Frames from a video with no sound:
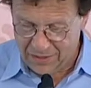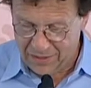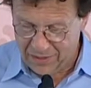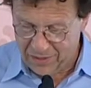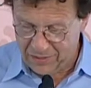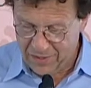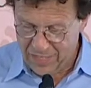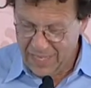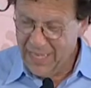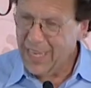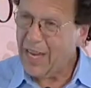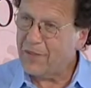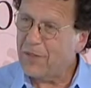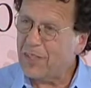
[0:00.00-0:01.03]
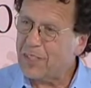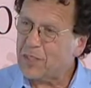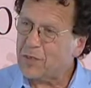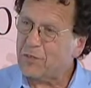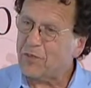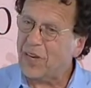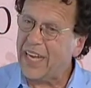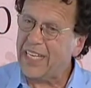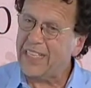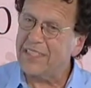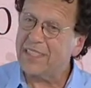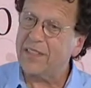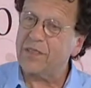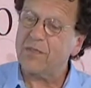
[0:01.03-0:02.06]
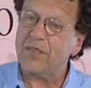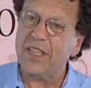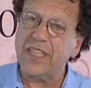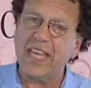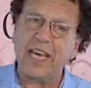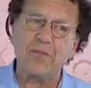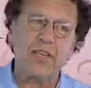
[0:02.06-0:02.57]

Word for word: So I'm very surprised by that.